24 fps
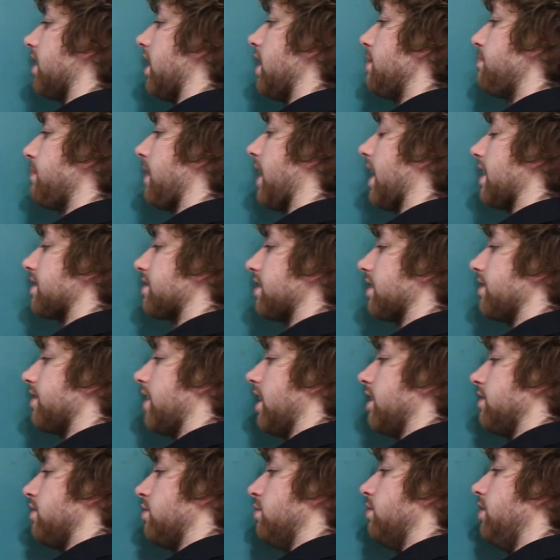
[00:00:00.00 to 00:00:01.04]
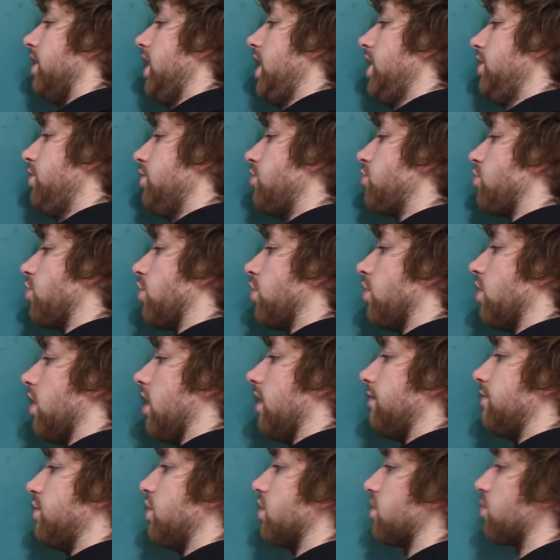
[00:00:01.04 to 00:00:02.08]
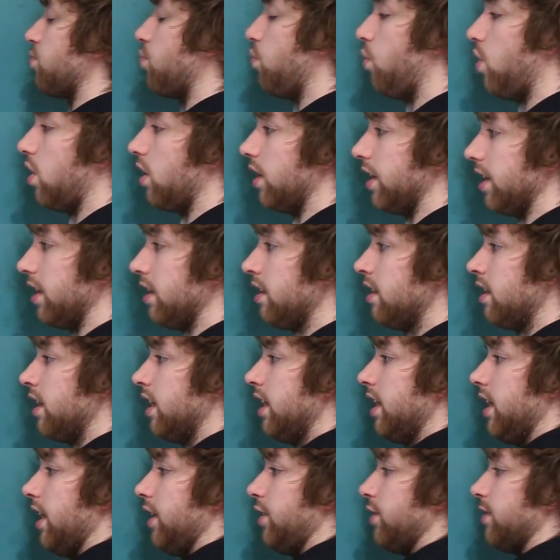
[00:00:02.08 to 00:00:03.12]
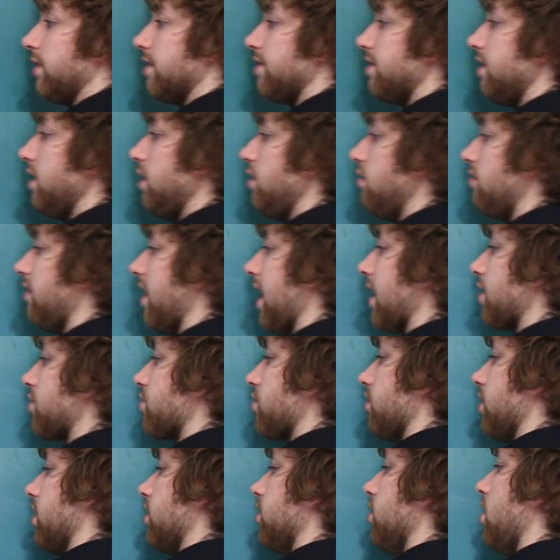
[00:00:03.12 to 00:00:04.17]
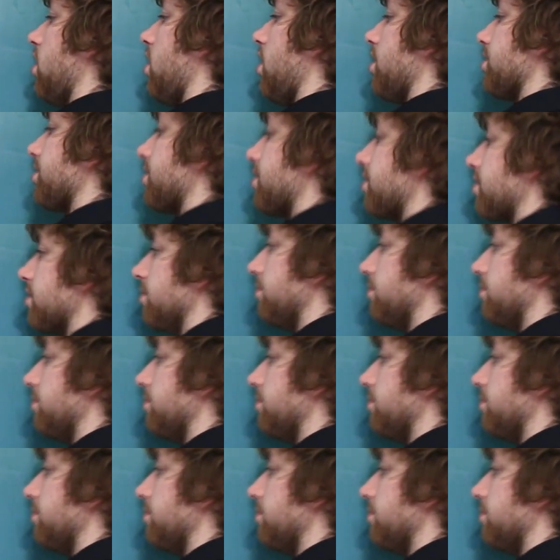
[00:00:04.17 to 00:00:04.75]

typecasting that to an integer of just 1. And you can see you've actually lost